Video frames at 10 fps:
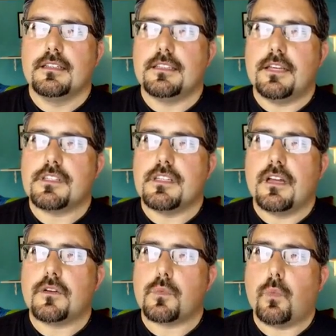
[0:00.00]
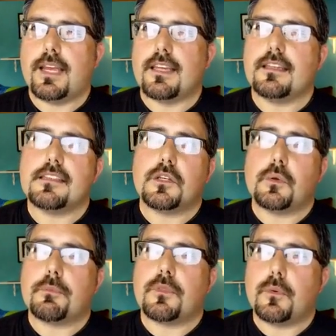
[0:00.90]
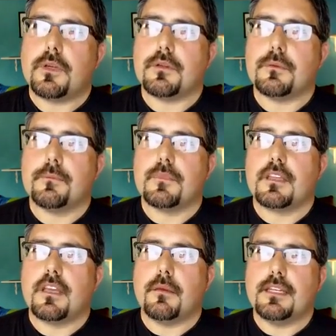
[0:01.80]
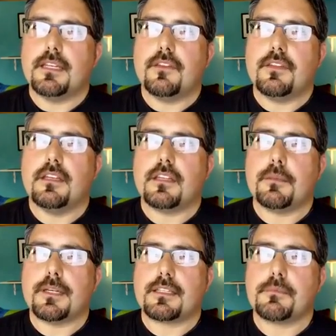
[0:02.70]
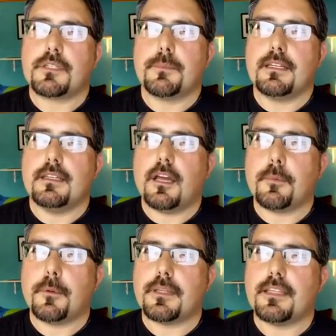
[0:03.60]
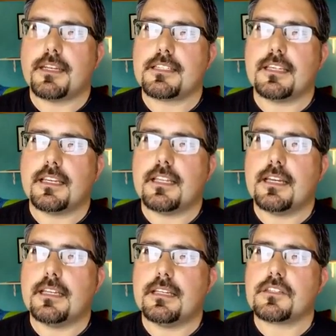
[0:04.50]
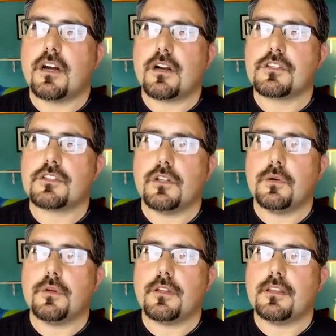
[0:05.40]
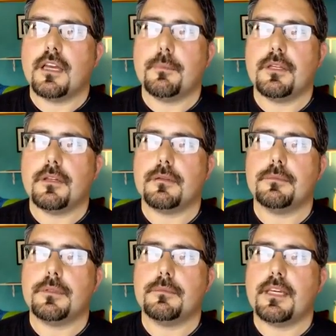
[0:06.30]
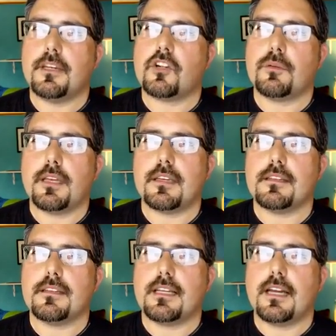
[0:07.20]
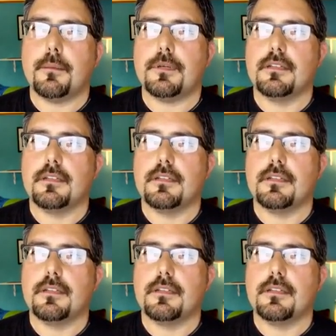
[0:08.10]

David's knuckles whitened as he gripped the wheel. Coming down the hill, he picked up speed to help him on the next incline. His car slowed on the uphill, but managed to make it to the top.